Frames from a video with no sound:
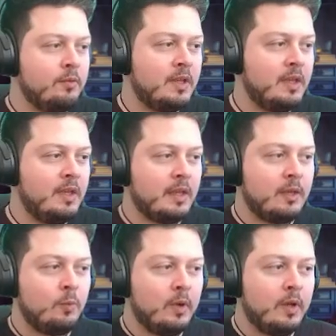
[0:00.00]
Okay,
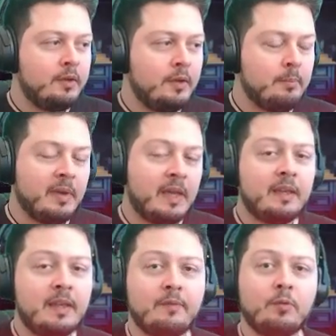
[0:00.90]
and welcome
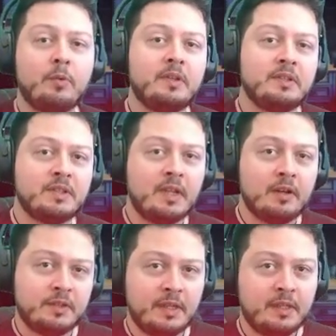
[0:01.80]
back everyone to
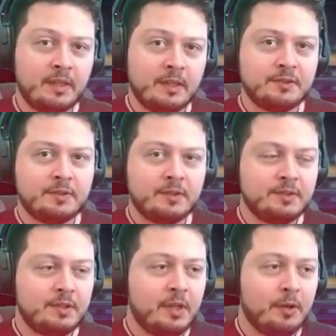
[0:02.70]
Scareticulous.
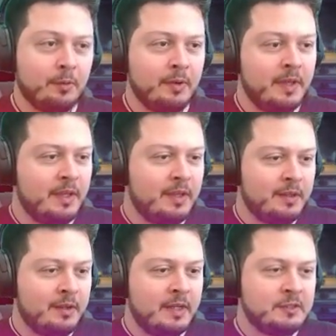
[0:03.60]
So,
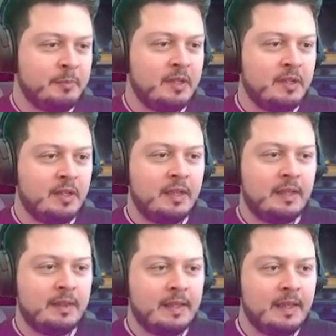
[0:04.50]
there has been a
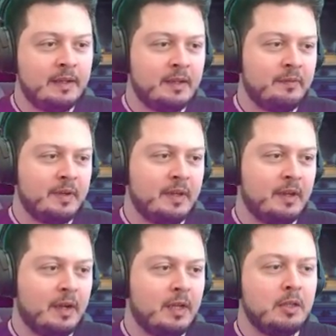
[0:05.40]
lot of
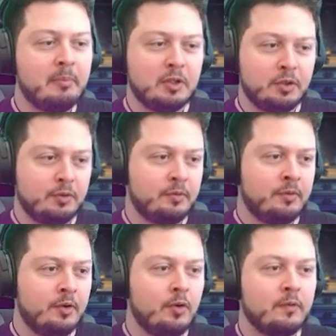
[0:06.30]
hullabaloo
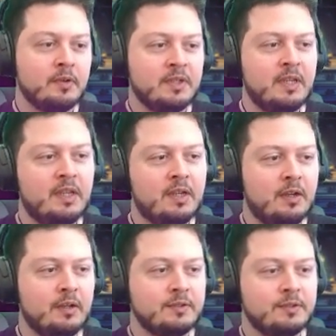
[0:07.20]
over Diddy
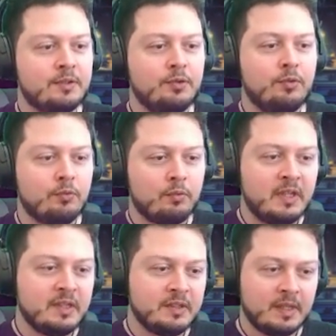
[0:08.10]
Kong's new
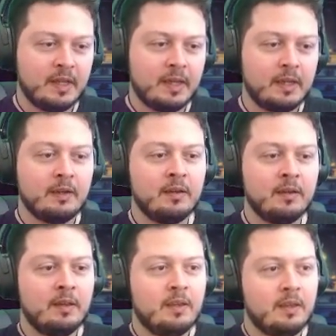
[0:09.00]
redesign,
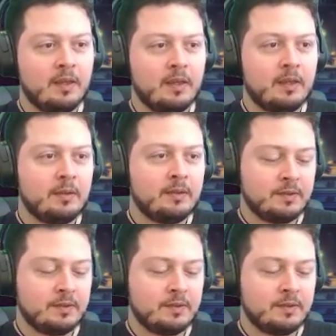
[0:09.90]
his